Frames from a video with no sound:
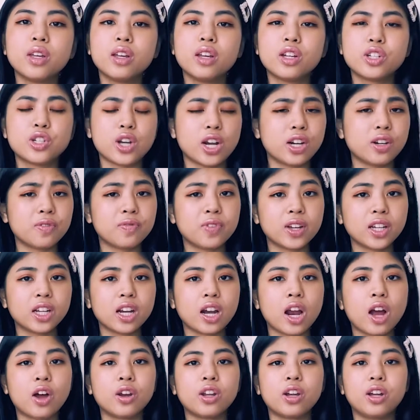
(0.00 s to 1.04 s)
trying to figure
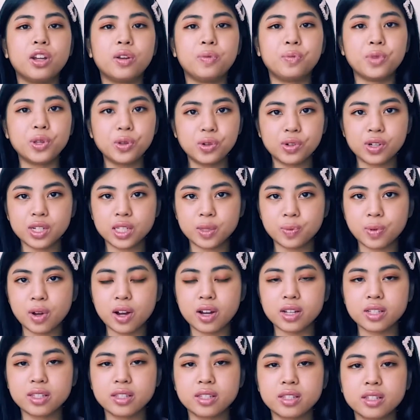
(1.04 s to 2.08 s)
out an immune
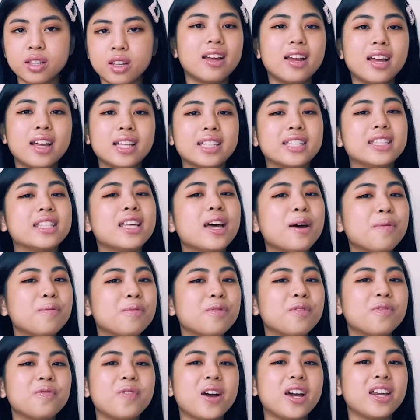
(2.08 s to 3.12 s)
response. It's them
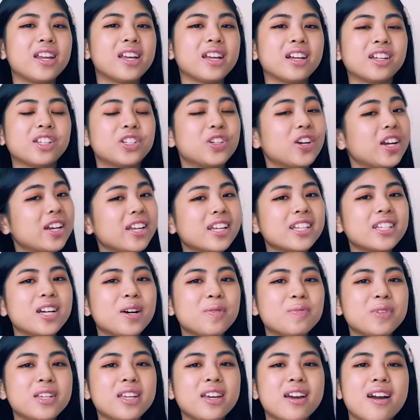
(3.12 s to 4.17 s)
fighting a training
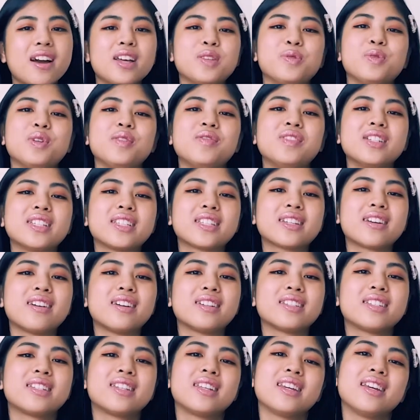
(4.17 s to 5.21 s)
dummy, as we've
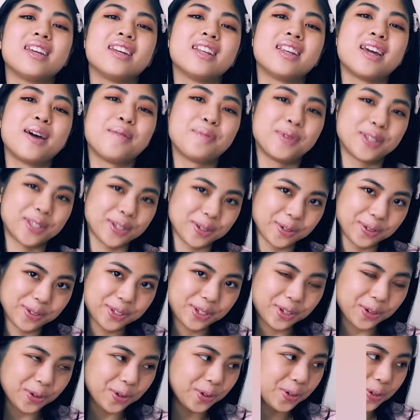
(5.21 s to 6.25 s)
discussed in episode 2.